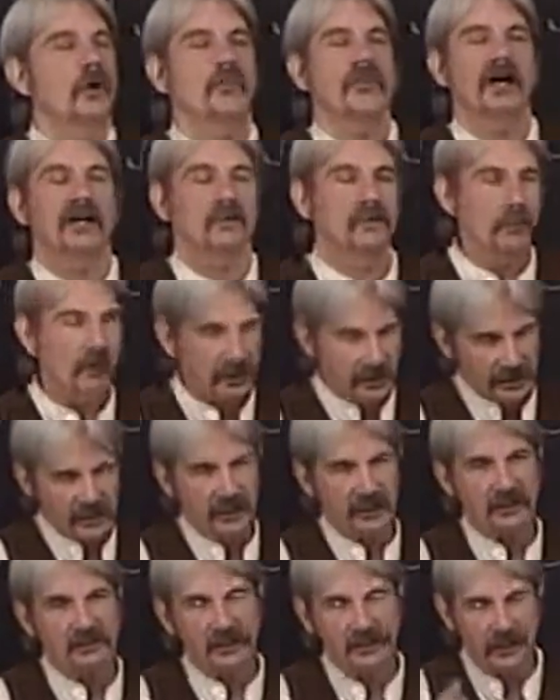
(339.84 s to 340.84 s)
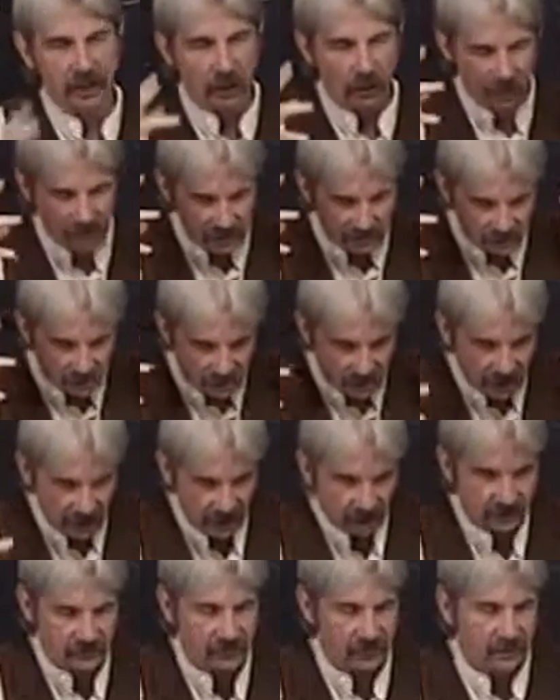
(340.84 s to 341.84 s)
no matter what He does, He always
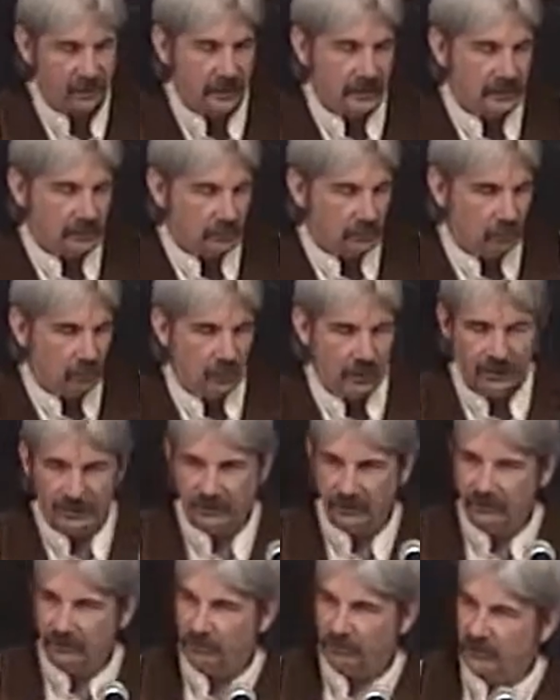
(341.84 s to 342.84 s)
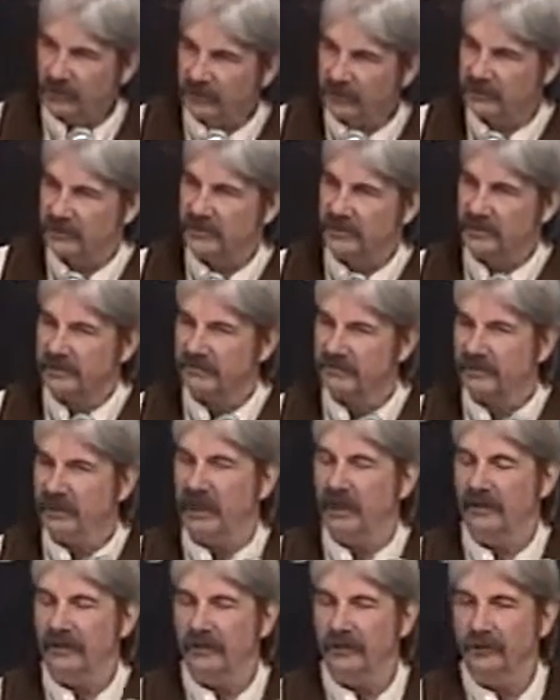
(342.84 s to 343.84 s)
does what pleases the
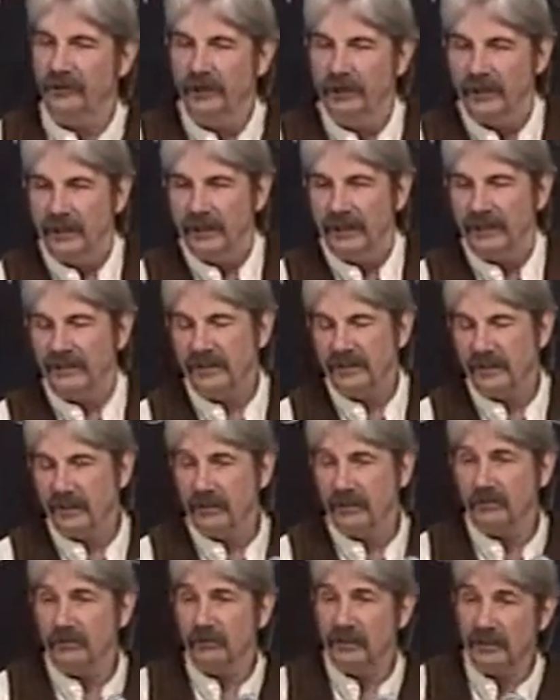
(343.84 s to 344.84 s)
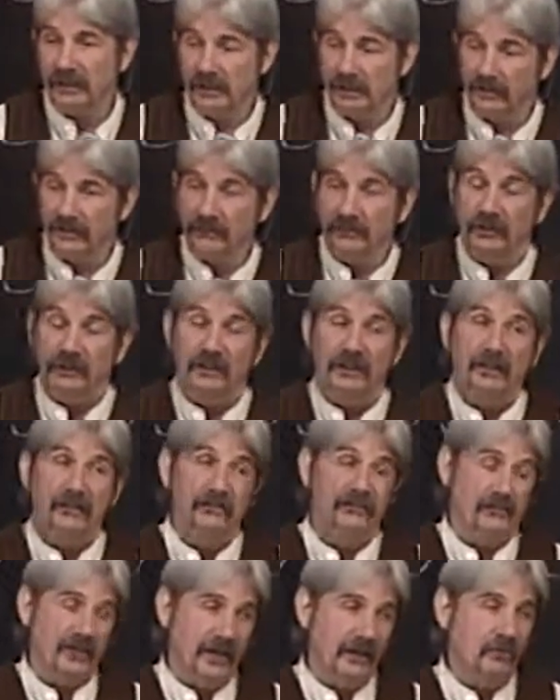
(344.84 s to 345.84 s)
Father. And the other one is
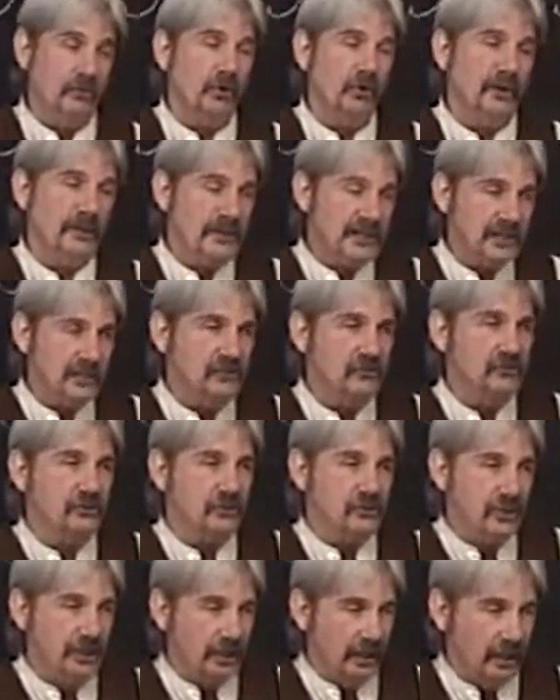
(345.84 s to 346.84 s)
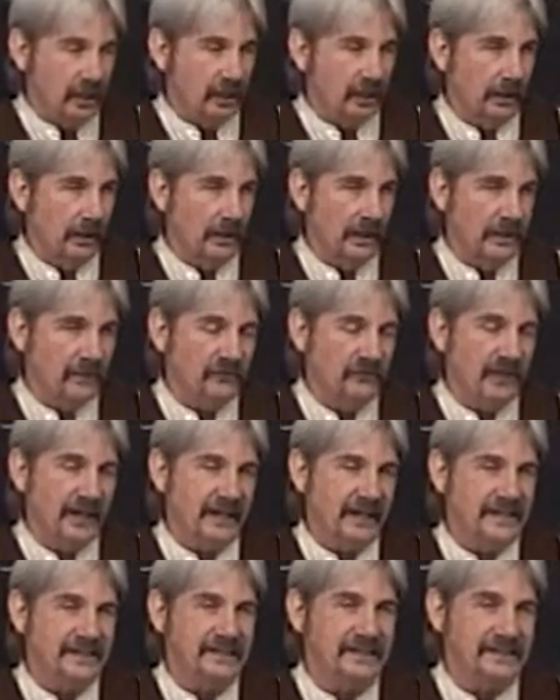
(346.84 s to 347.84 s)
is that what he is uh, is
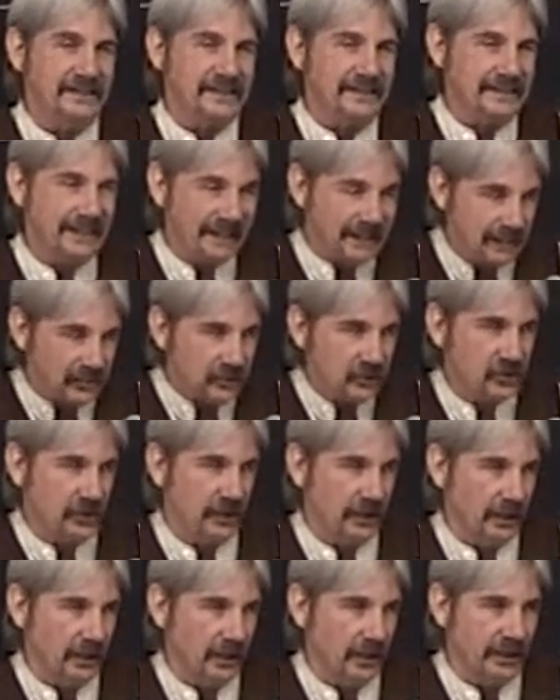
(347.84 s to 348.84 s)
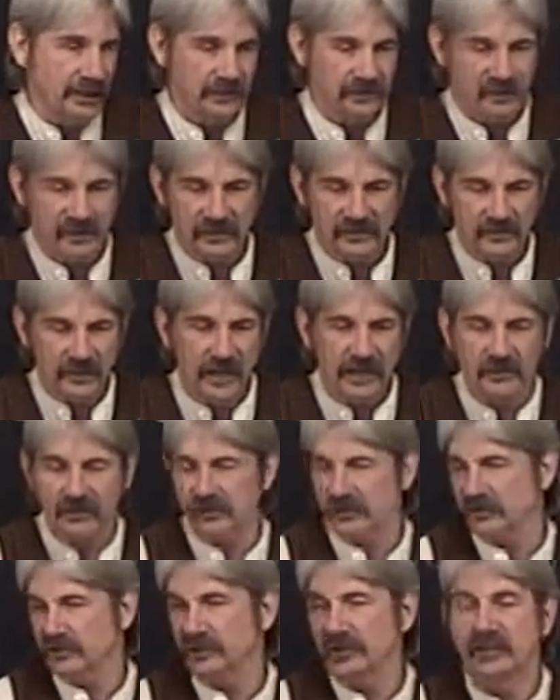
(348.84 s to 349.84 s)
that his intention. It, it's not
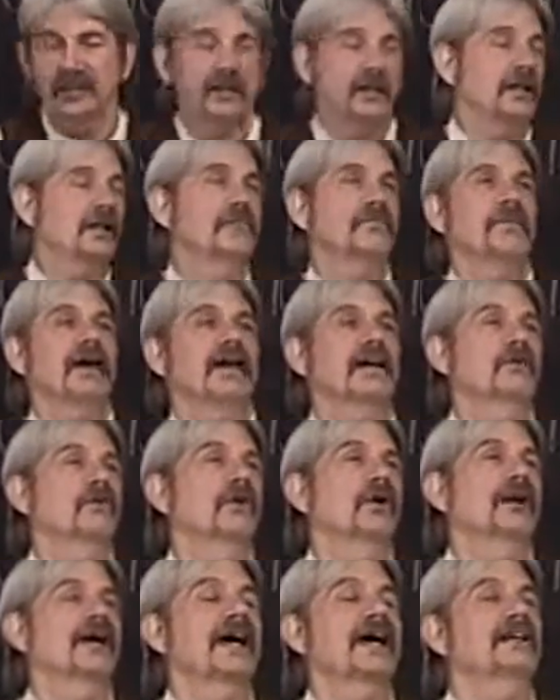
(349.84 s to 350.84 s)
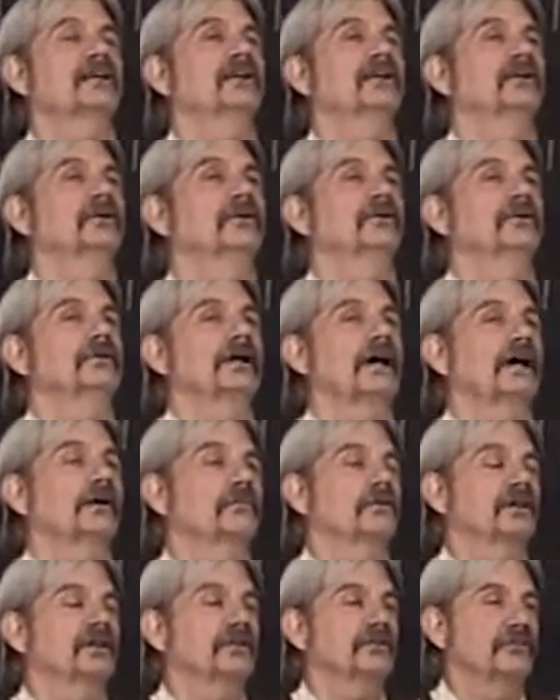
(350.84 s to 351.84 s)
just it doesn't matter what I do,
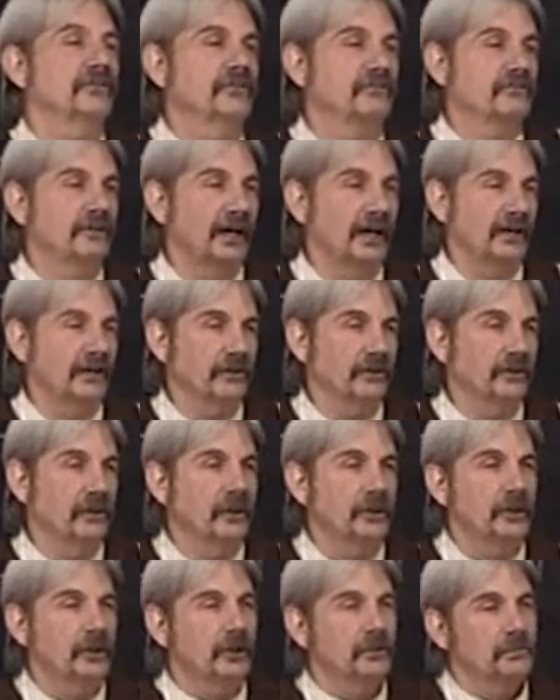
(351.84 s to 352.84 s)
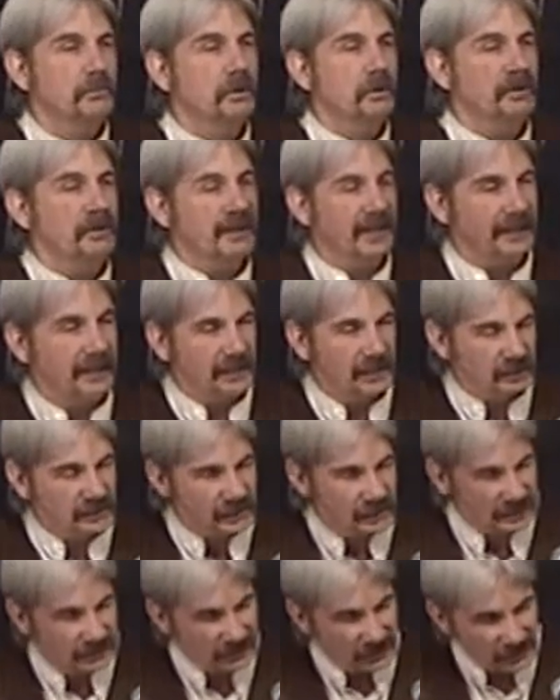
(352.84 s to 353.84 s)
I please the Father, but that
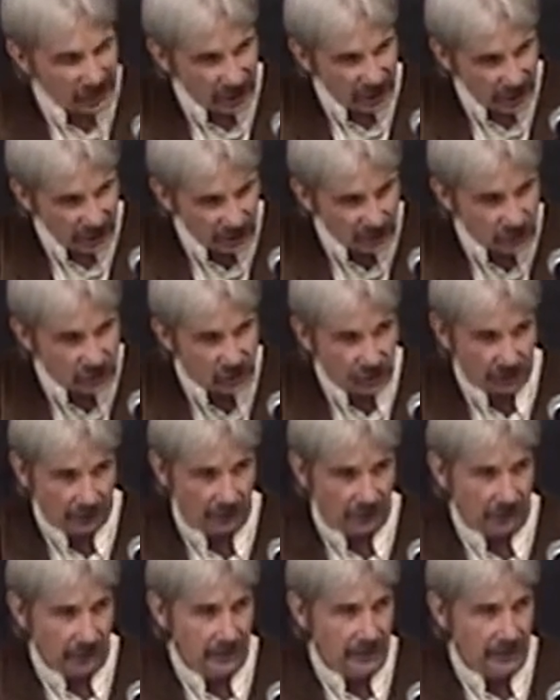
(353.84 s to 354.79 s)
his intention